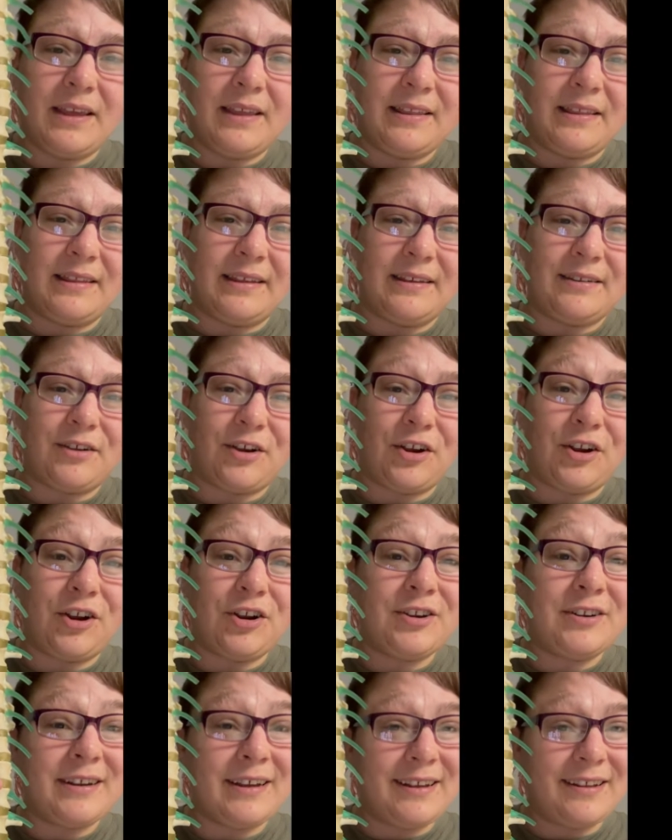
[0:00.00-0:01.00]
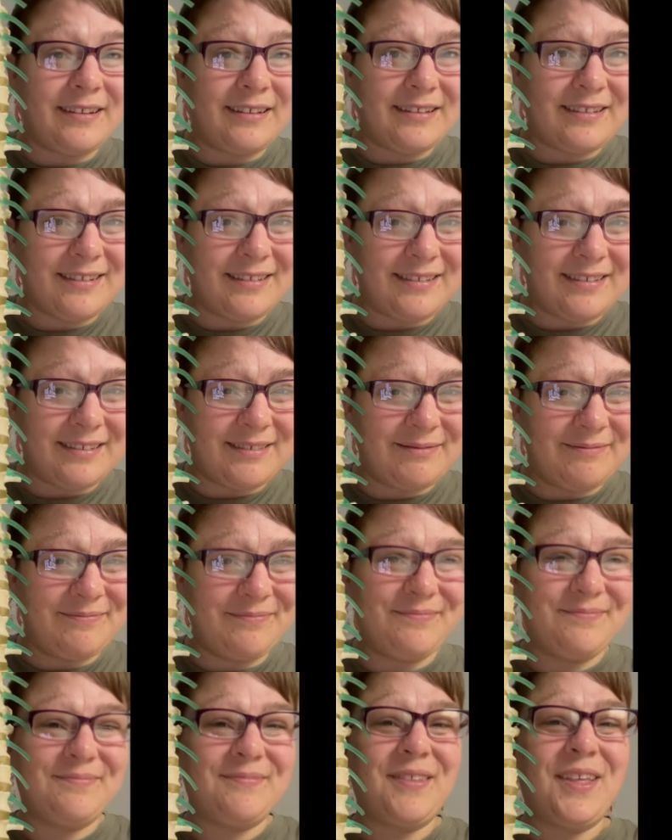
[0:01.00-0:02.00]
these are your discs.
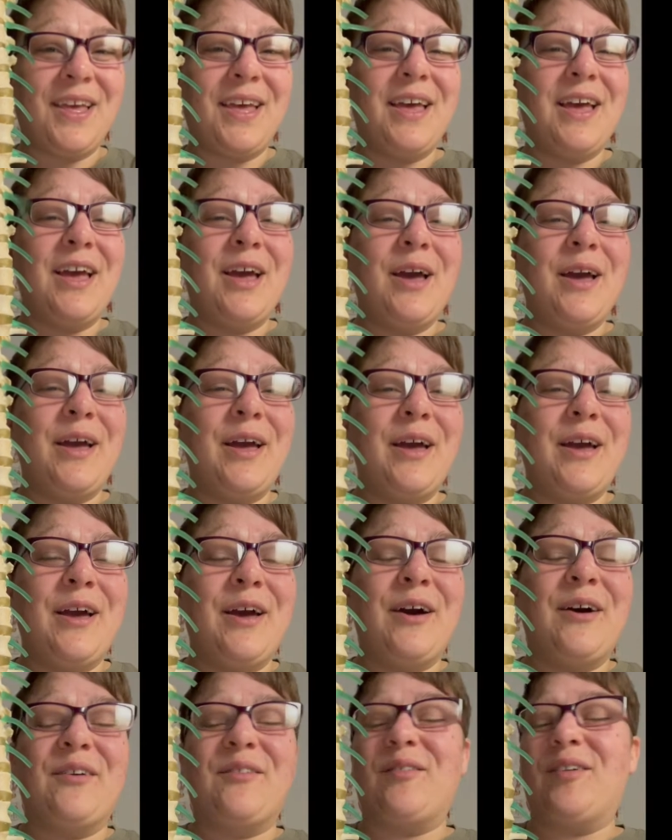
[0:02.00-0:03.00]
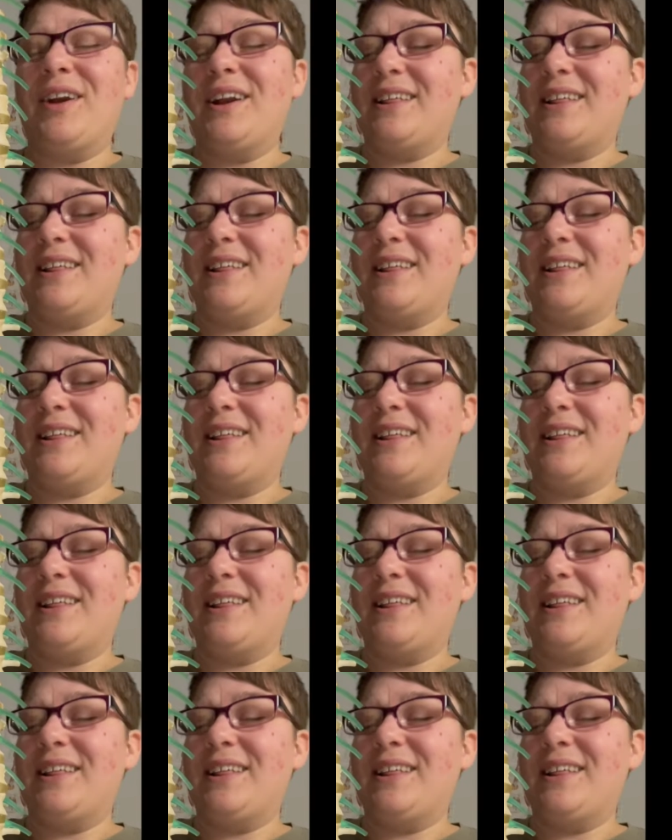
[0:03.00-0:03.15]
One